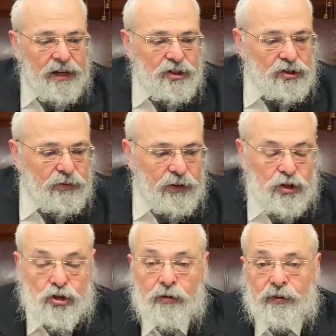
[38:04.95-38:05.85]
just to
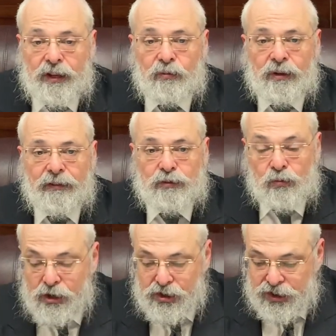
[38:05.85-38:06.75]
finish off, and then we'll have some
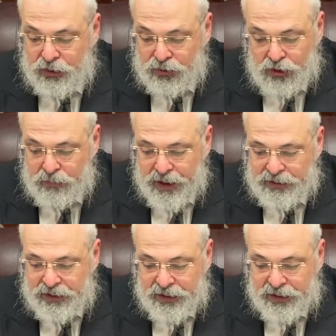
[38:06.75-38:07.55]
questions I could talk about.